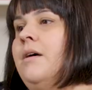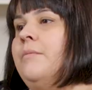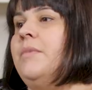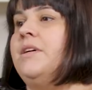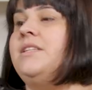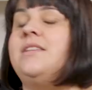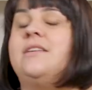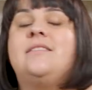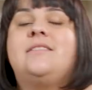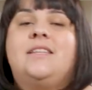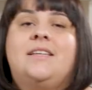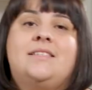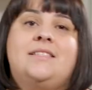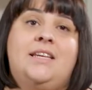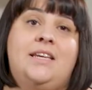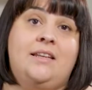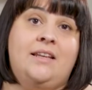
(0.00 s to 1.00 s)
My son's
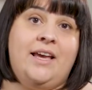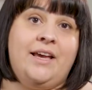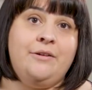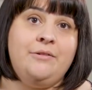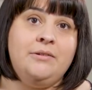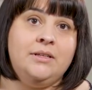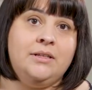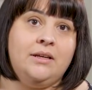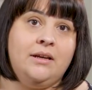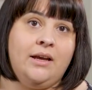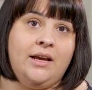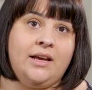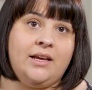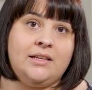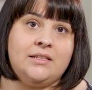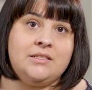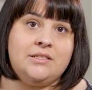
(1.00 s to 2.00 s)
16 now
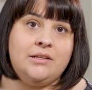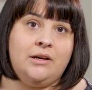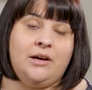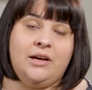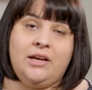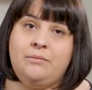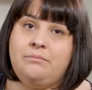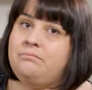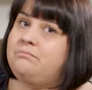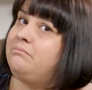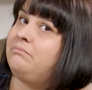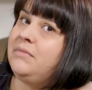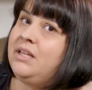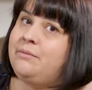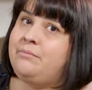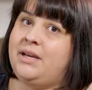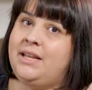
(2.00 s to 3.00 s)
and I'm
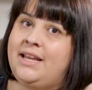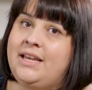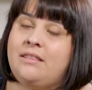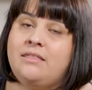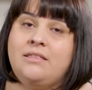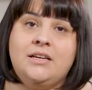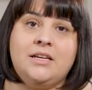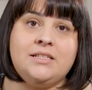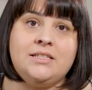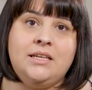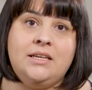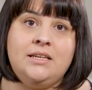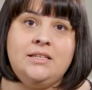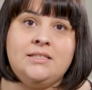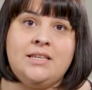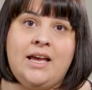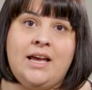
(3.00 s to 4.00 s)
in my late
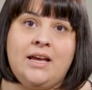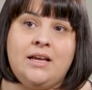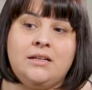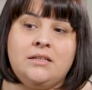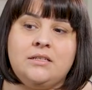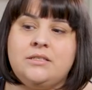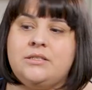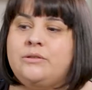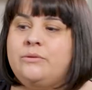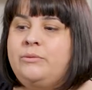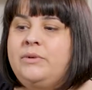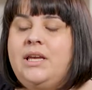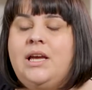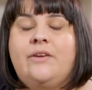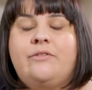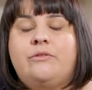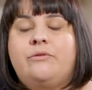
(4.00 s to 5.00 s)
30s and we
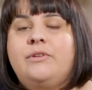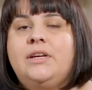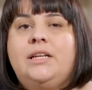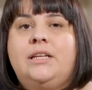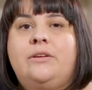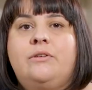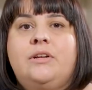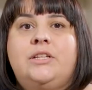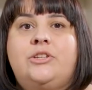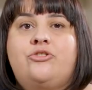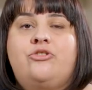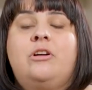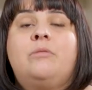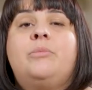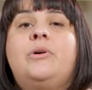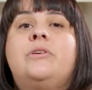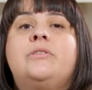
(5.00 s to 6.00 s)
have a really, really
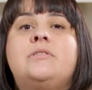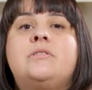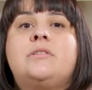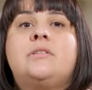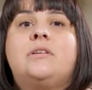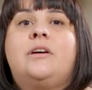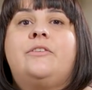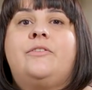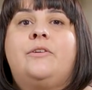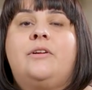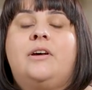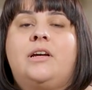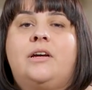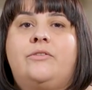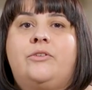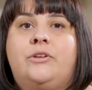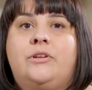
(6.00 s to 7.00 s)
strong bond. I feel
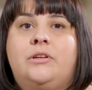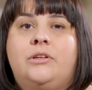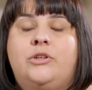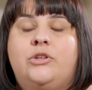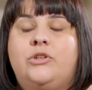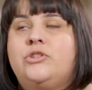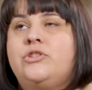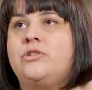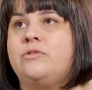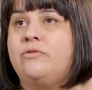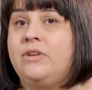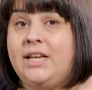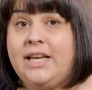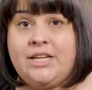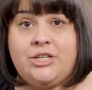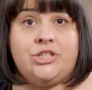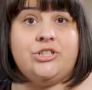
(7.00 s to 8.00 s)
like I've got a good
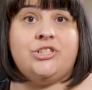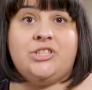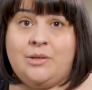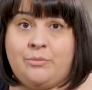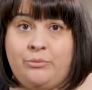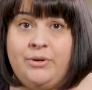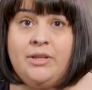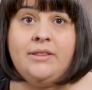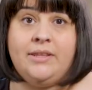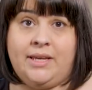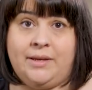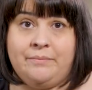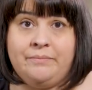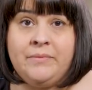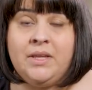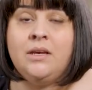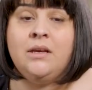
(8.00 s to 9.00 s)
relationship with
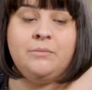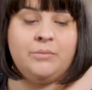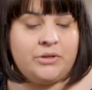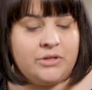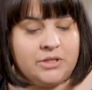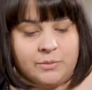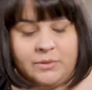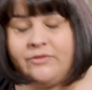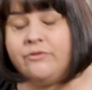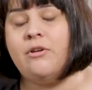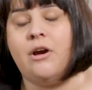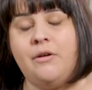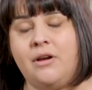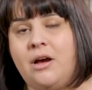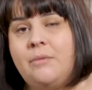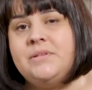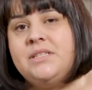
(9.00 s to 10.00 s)
him because we've
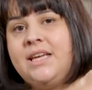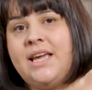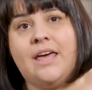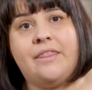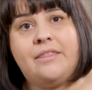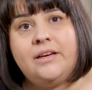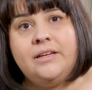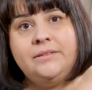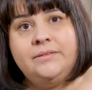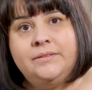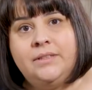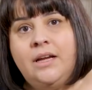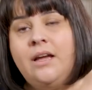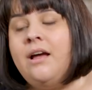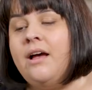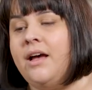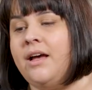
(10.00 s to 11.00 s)
grown up together
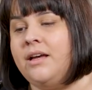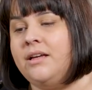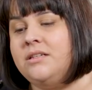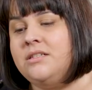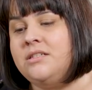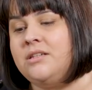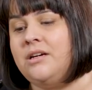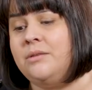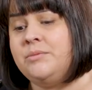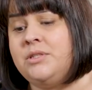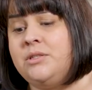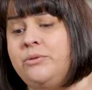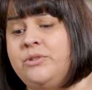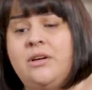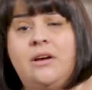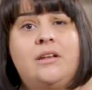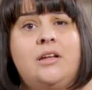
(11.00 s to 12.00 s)
and I'm
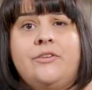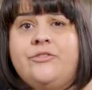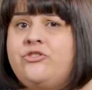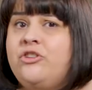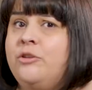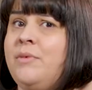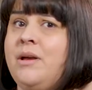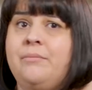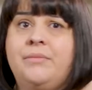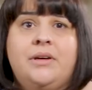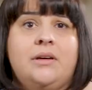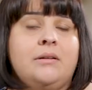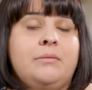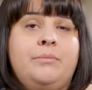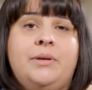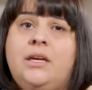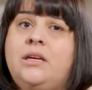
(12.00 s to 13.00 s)
still young enough to remember
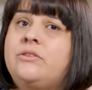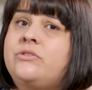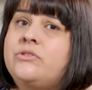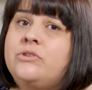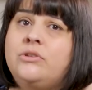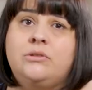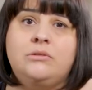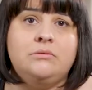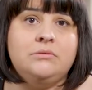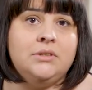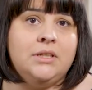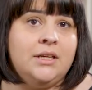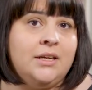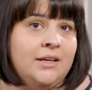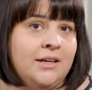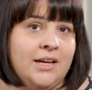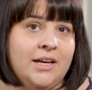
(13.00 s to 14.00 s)
being at school
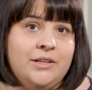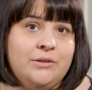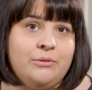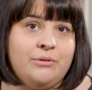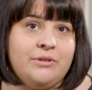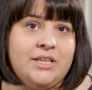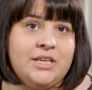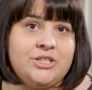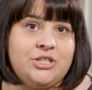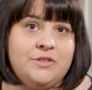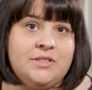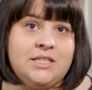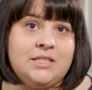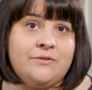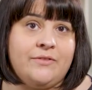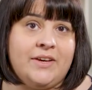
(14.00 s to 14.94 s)
and all the issues he's